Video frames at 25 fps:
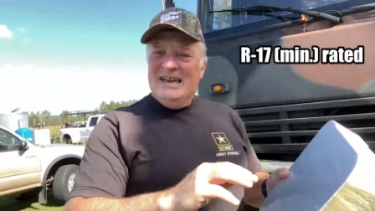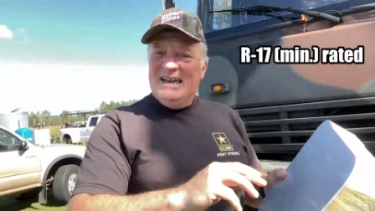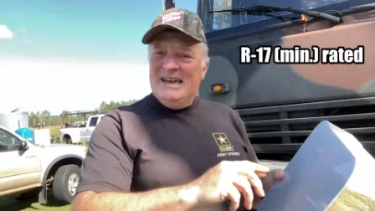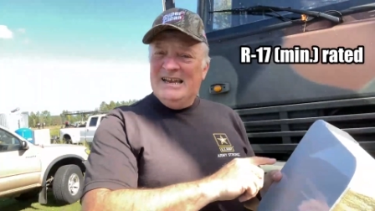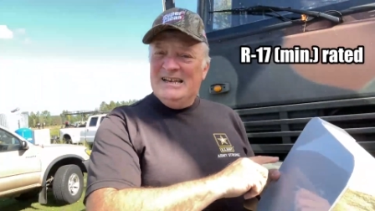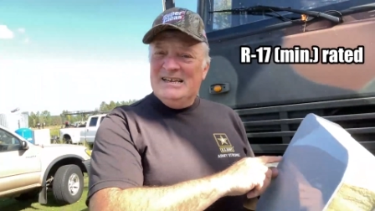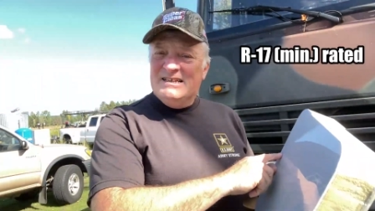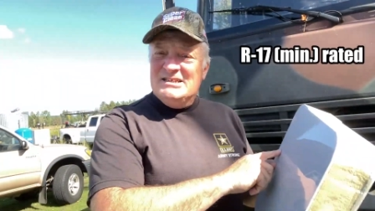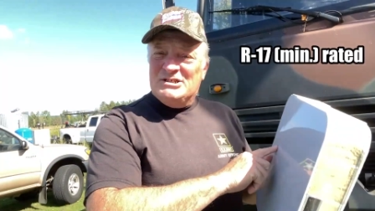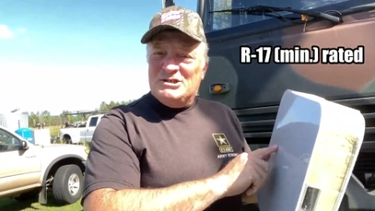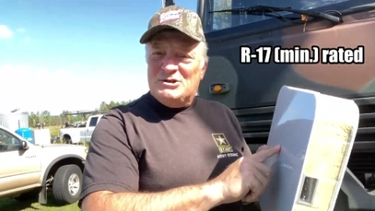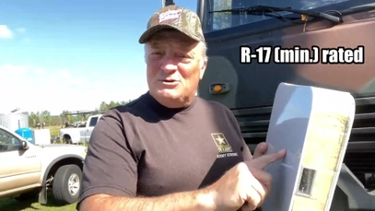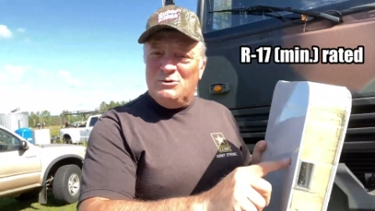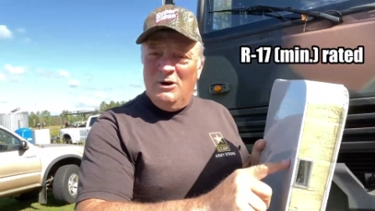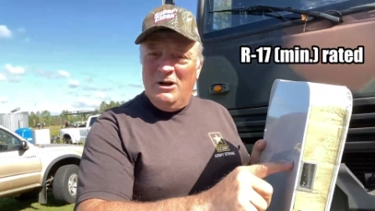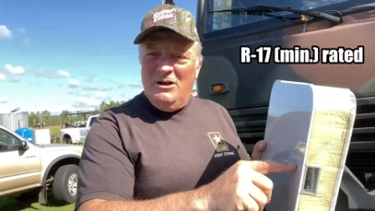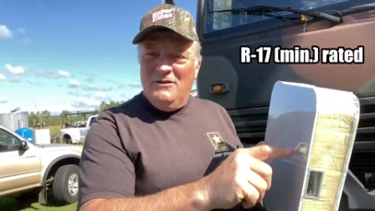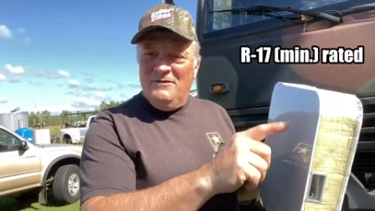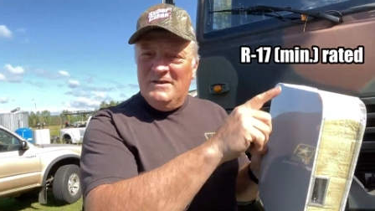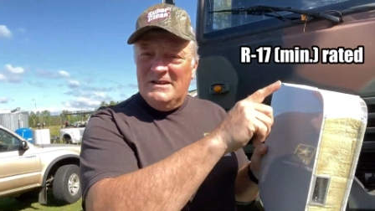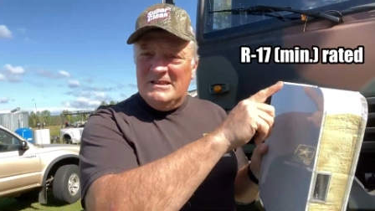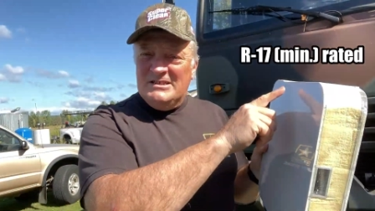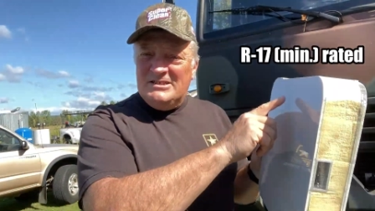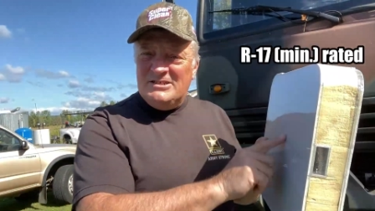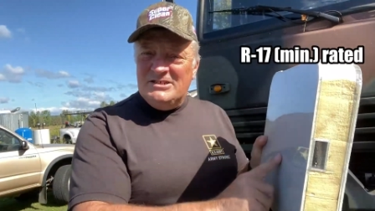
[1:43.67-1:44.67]
It is
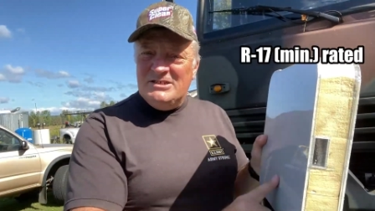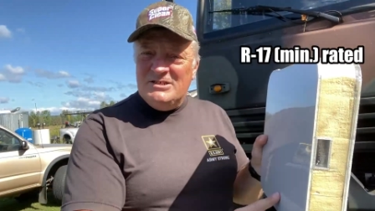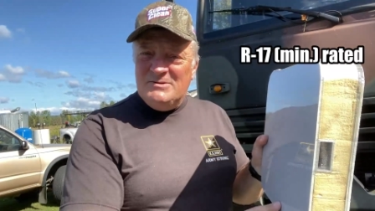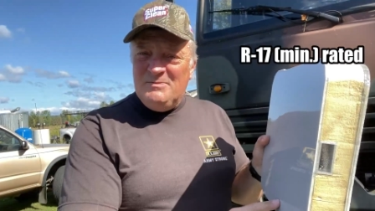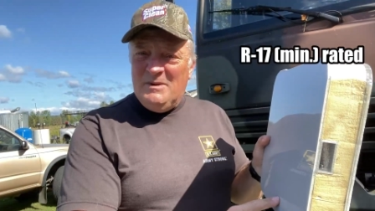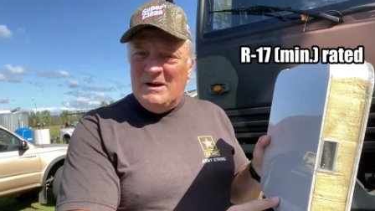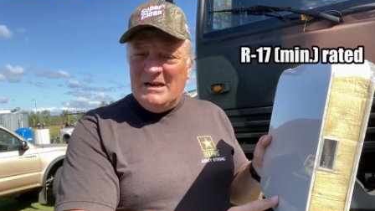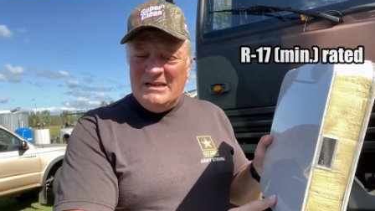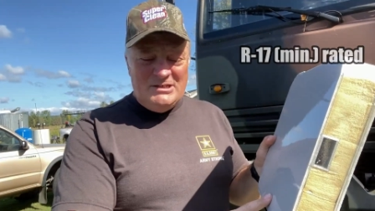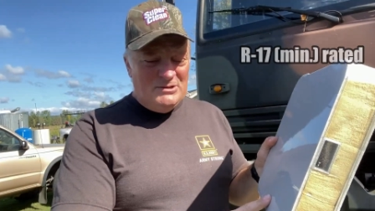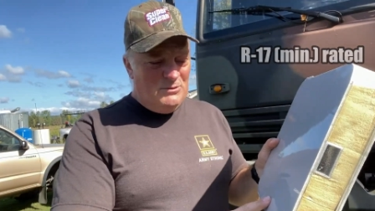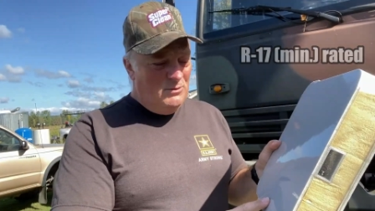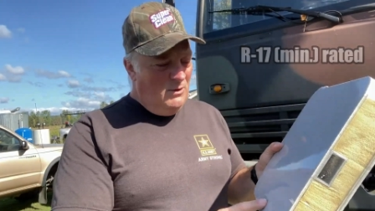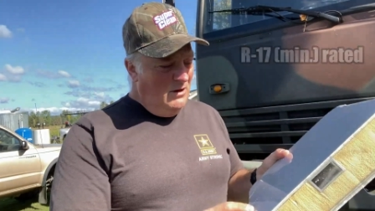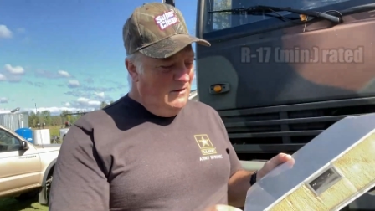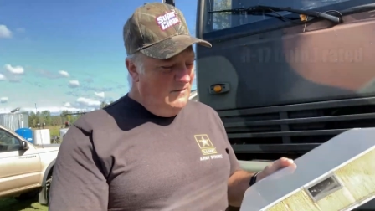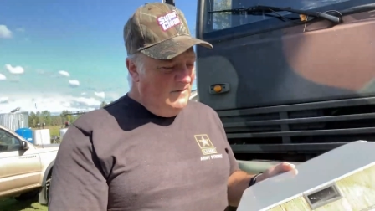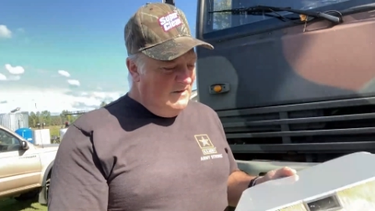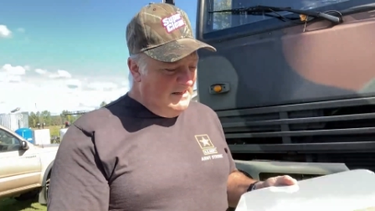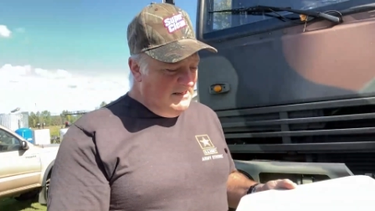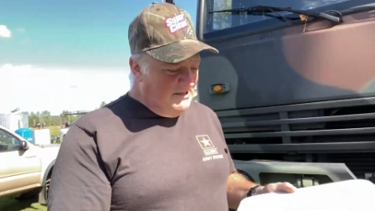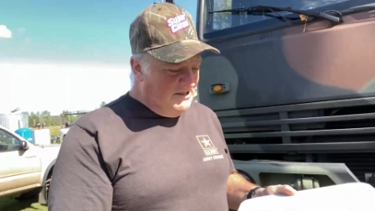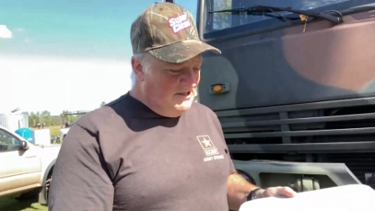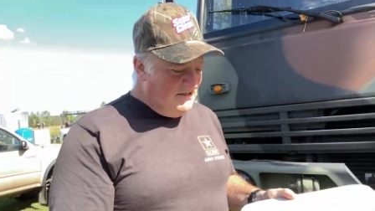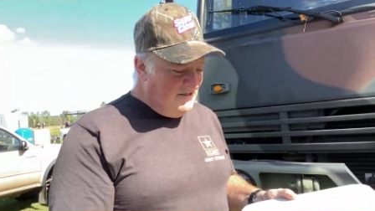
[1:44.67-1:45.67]
12 inches by
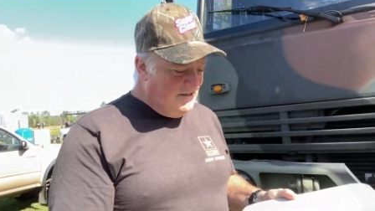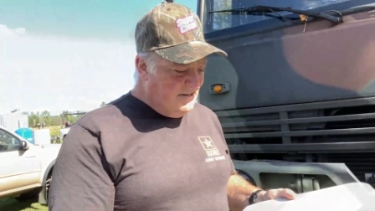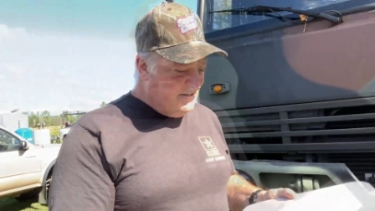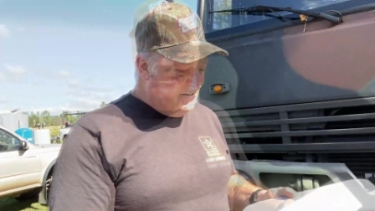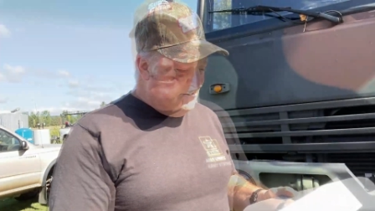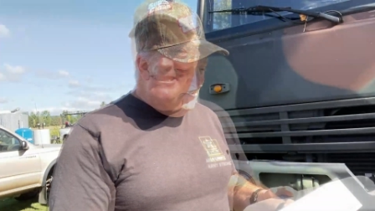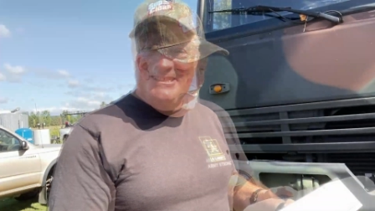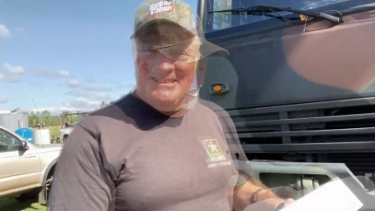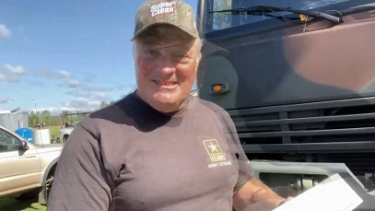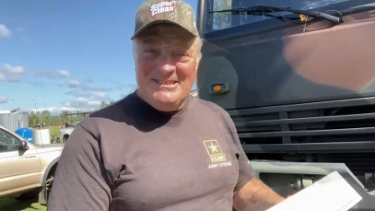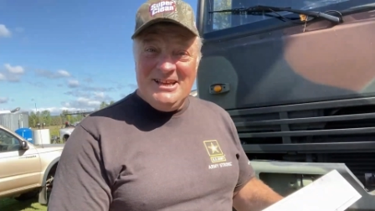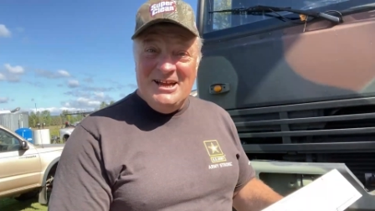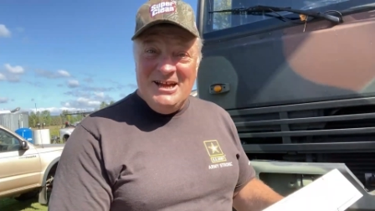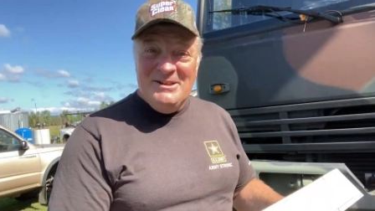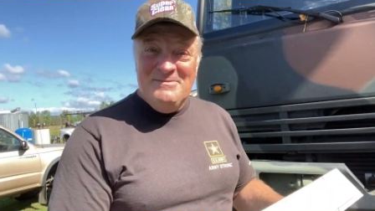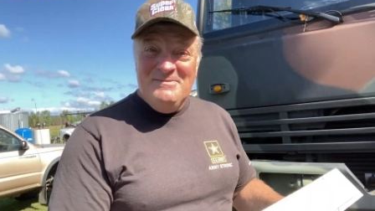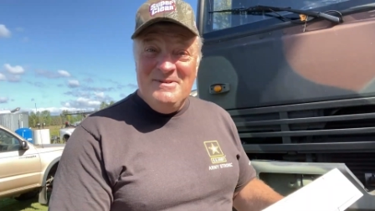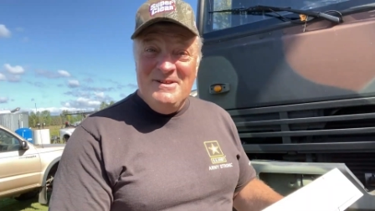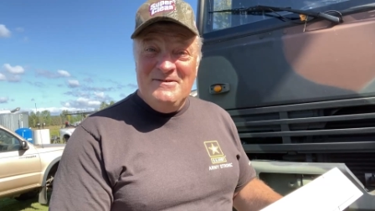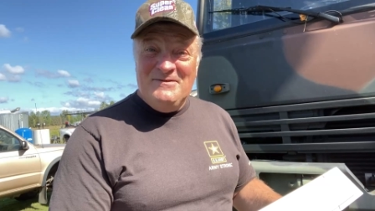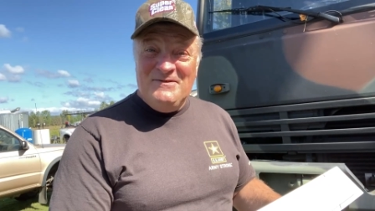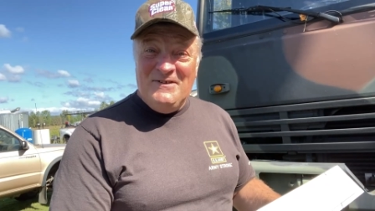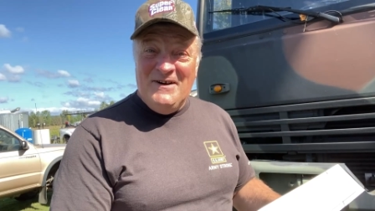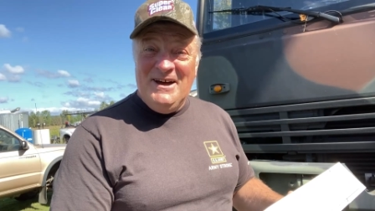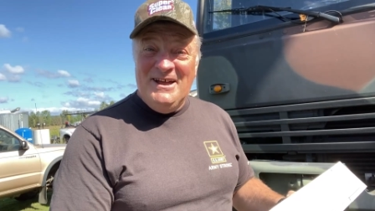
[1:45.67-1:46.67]
12 inches. This ought to
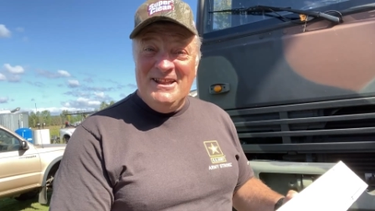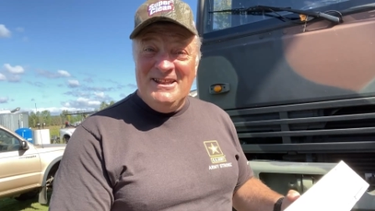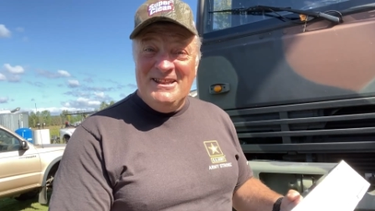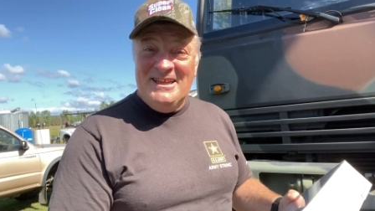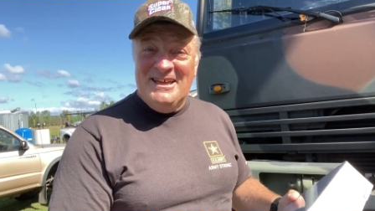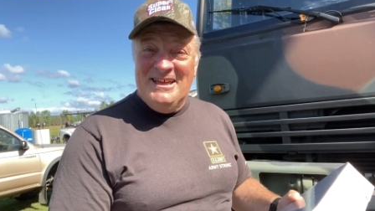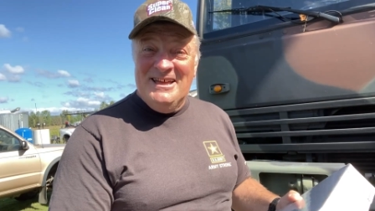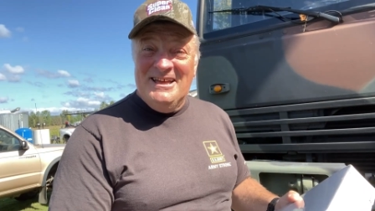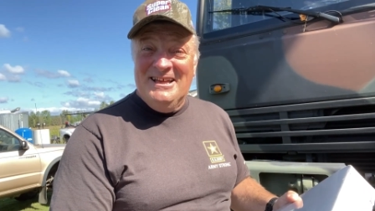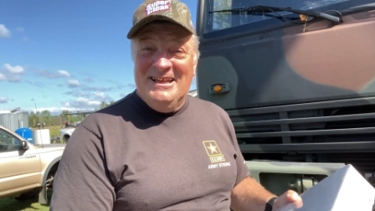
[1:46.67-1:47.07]
be fun.